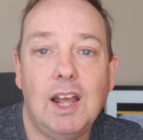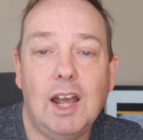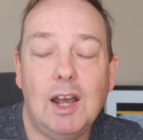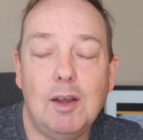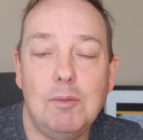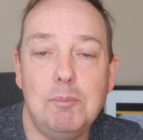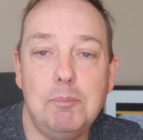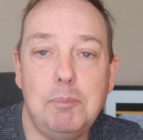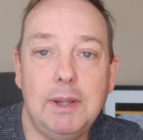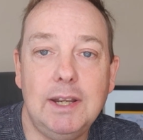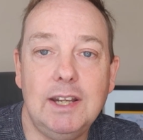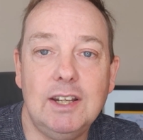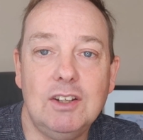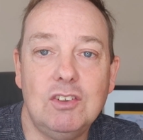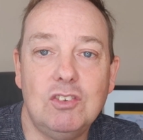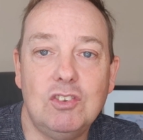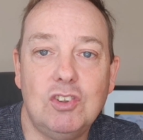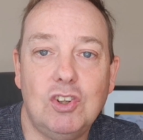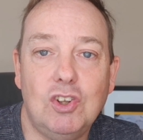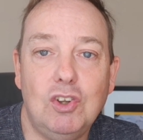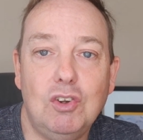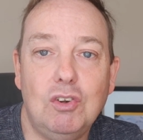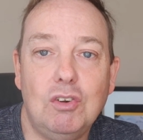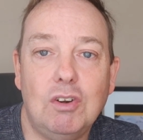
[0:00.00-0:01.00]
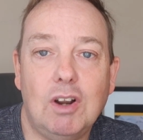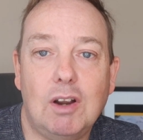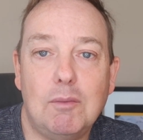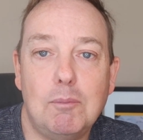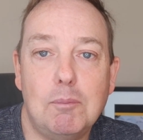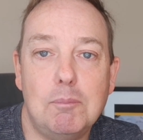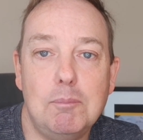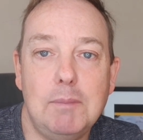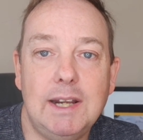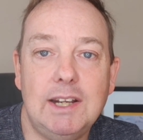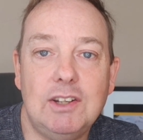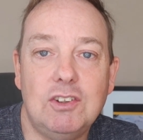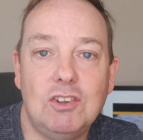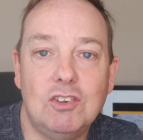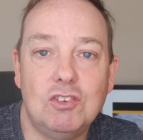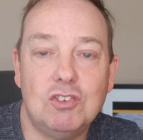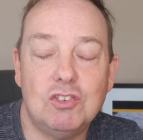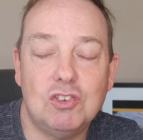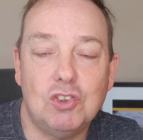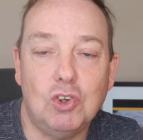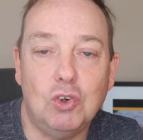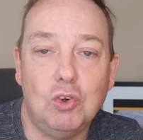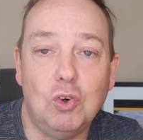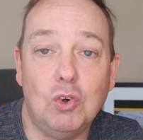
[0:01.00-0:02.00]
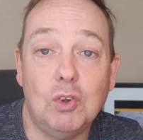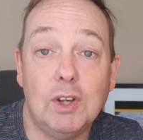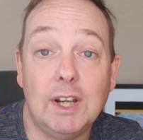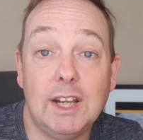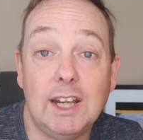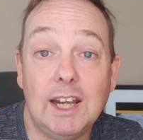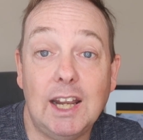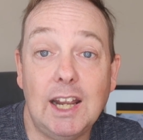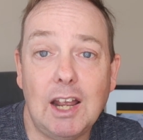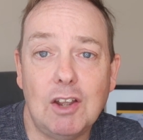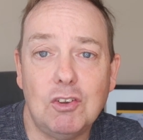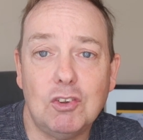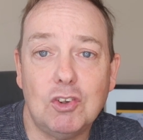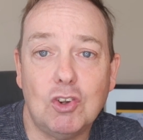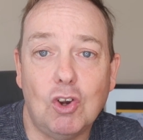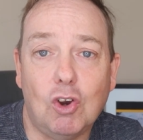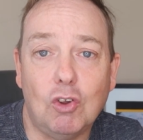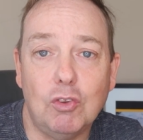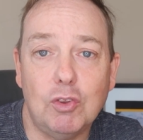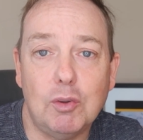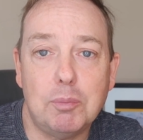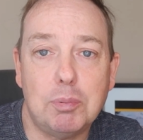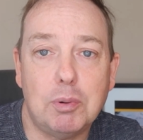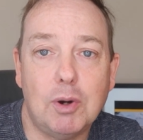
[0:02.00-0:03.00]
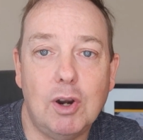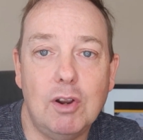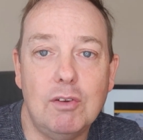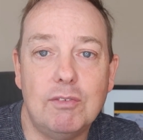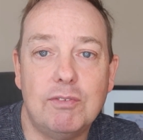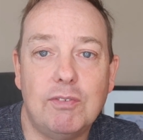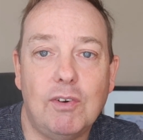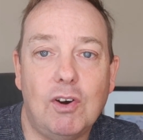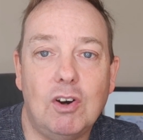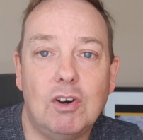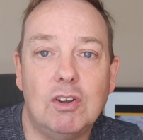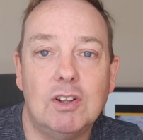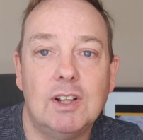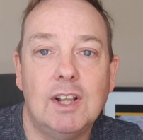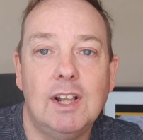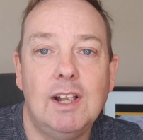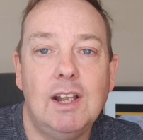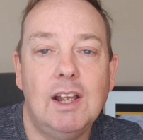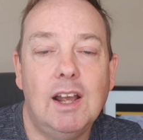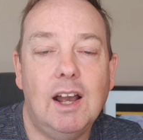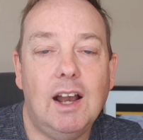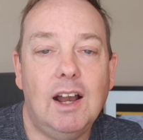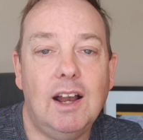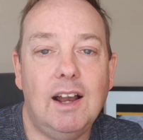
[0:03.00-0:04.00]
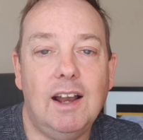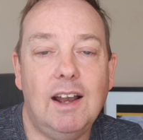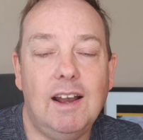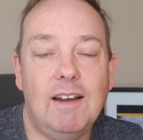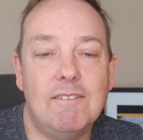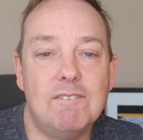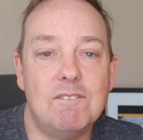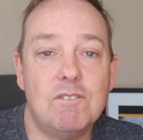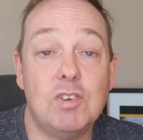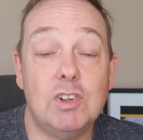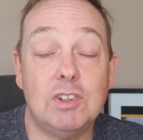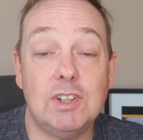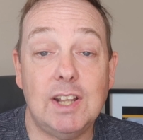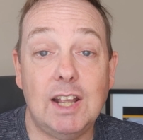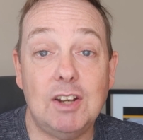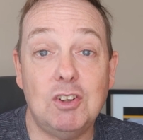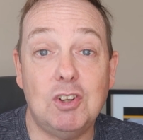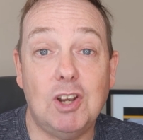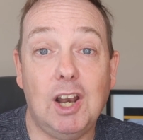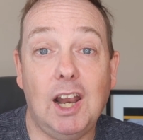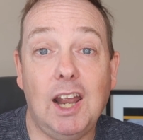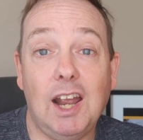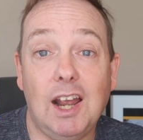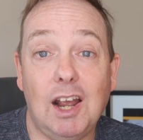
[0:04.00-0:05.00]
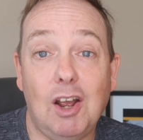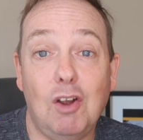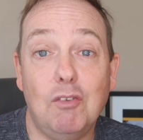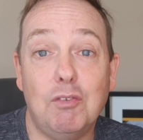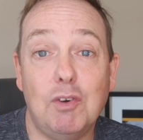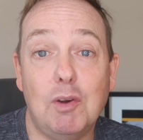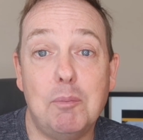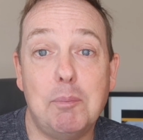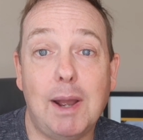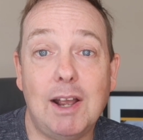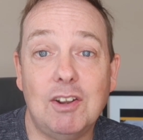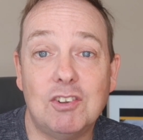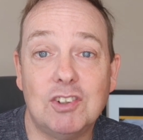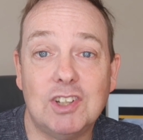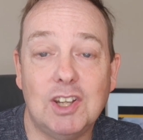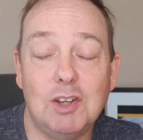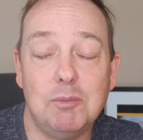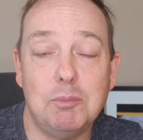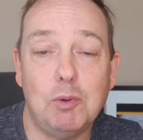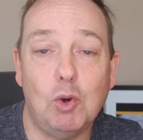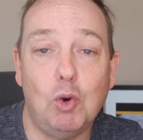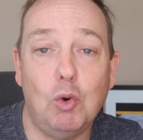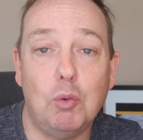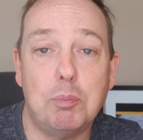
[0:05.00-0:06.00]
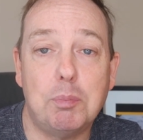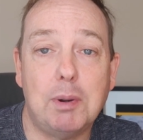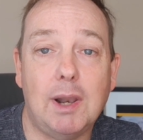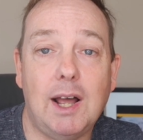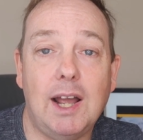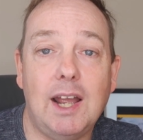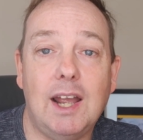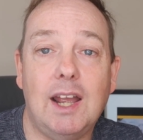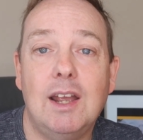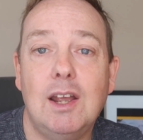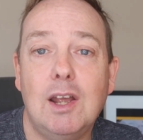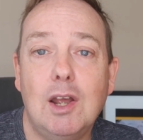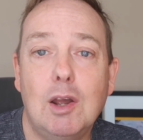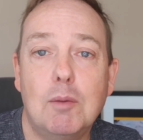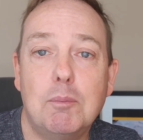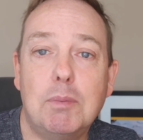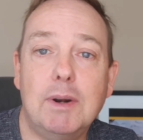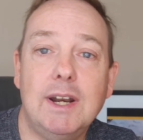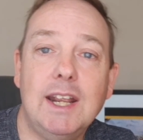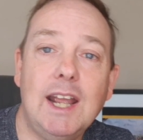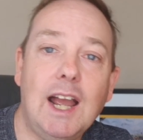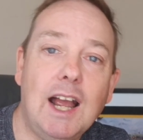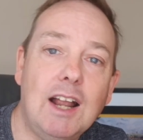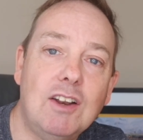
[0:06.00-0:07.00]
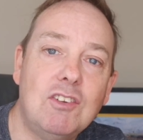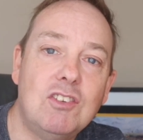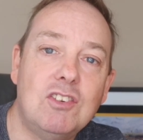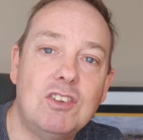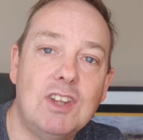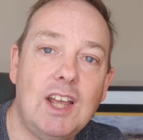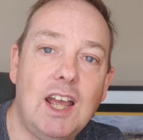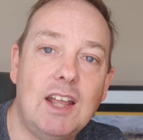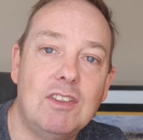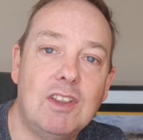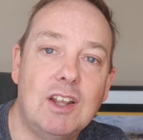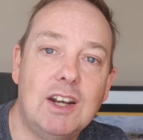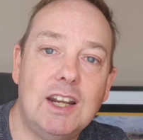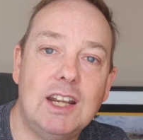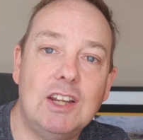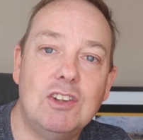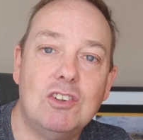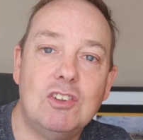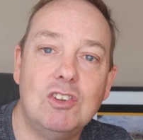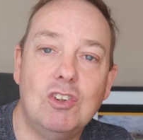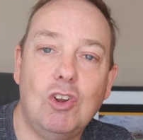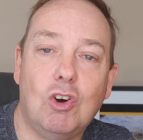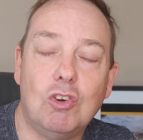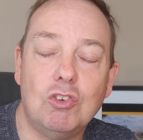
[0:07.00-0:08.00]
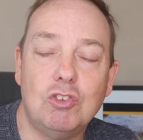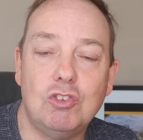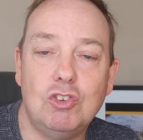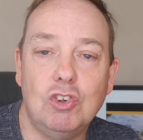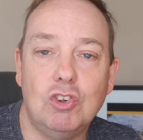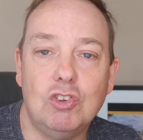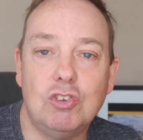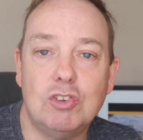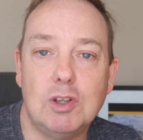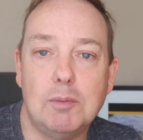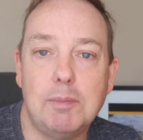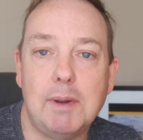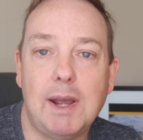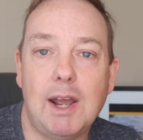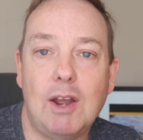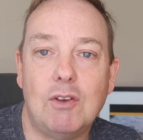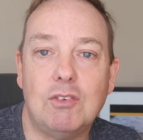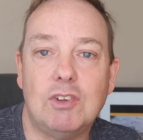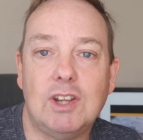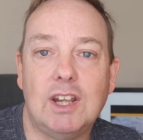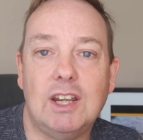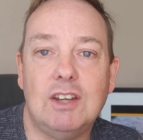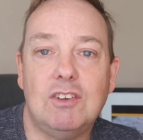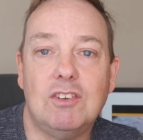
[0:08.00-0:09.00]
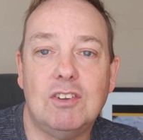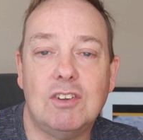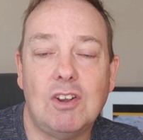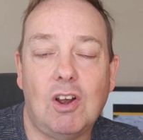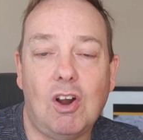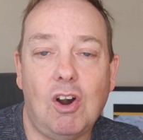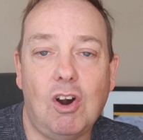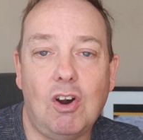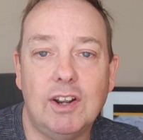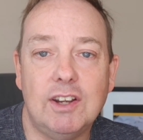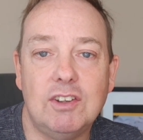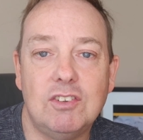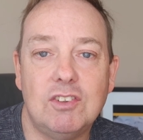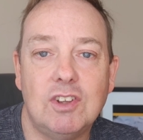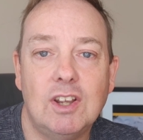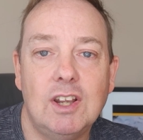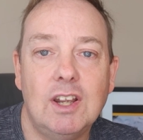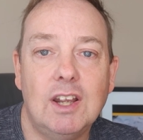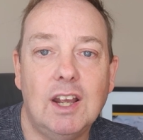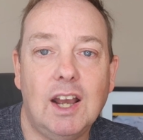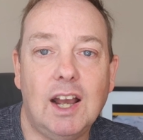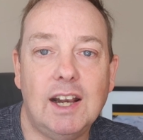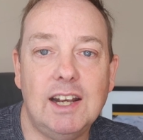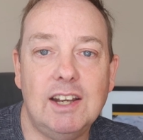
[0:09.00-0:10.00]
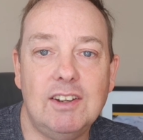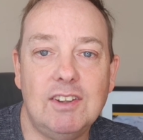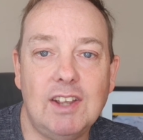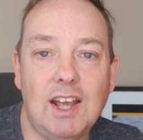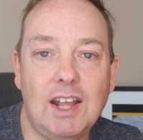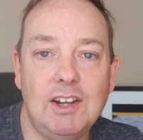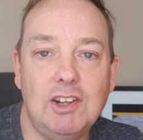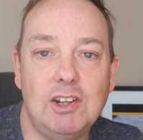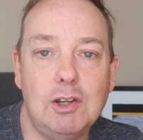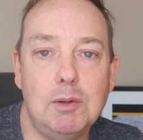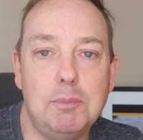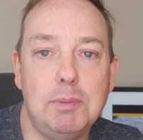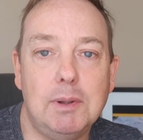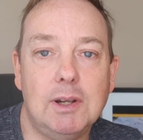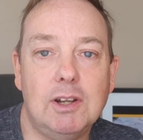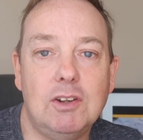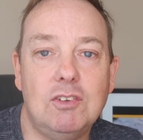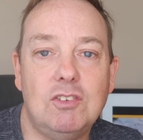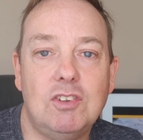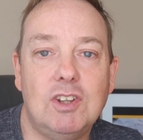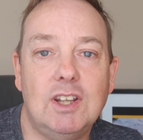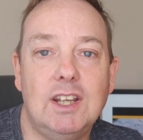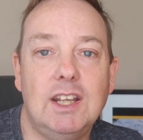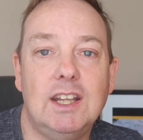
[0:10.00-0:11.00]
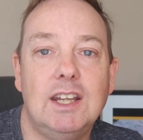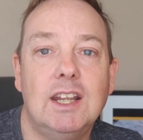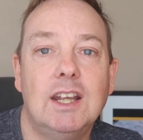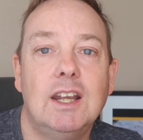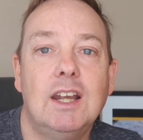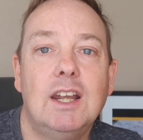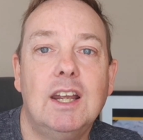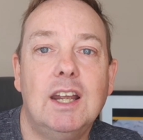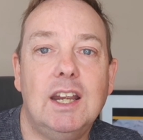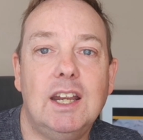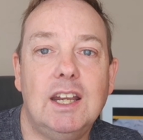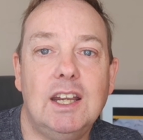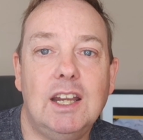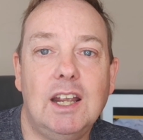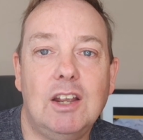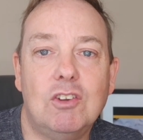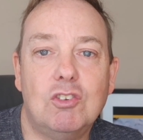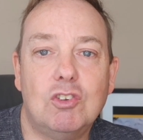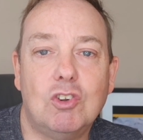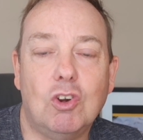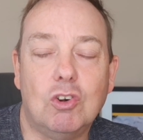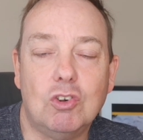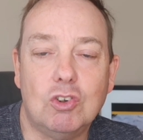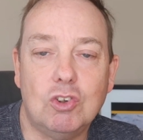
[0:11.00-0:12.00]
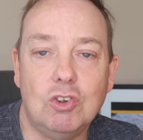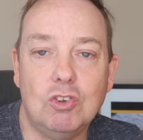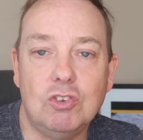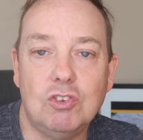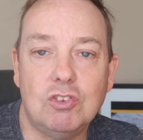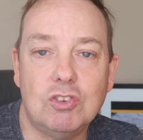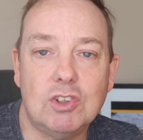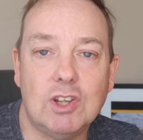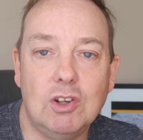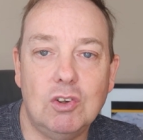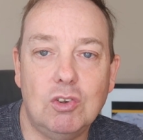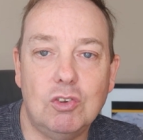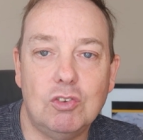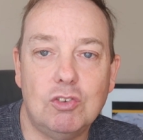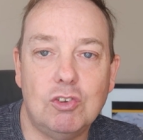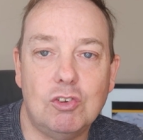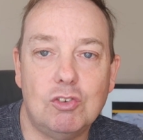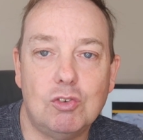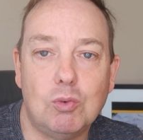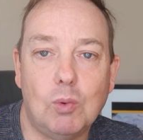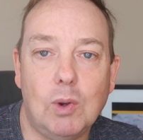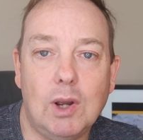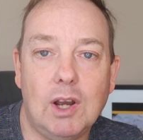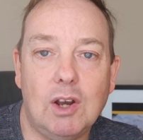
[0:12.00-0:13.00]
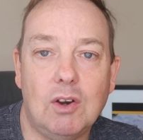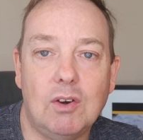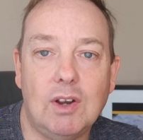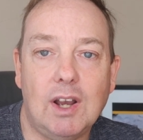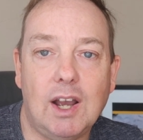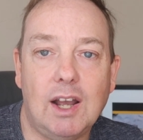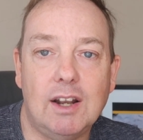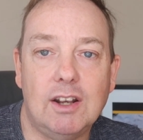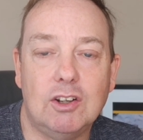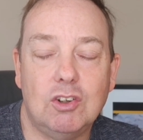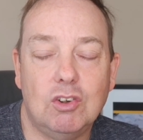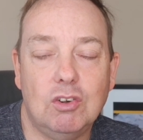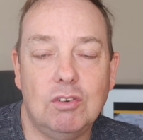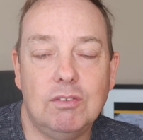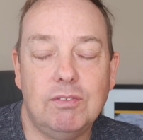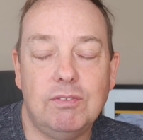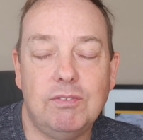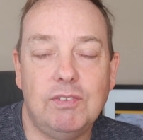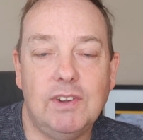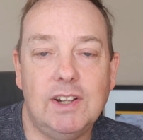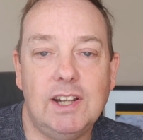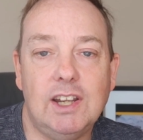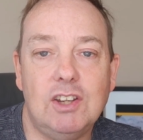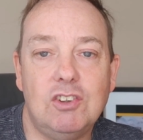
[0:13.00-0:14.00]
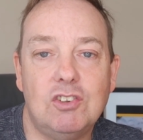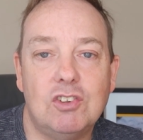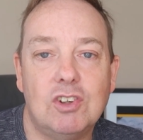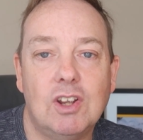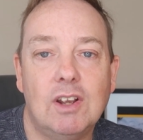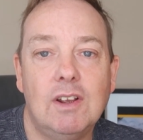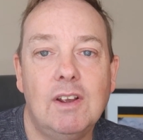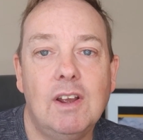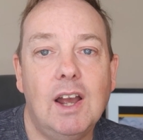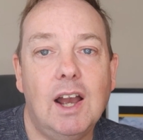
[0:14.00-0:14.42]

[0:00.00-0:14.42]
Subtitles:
And being 2 metres tall, he has got the profile potentially of a basketball player. But he has said that it's not just about his height and his heading ability. He has got good skills as well and a good finish.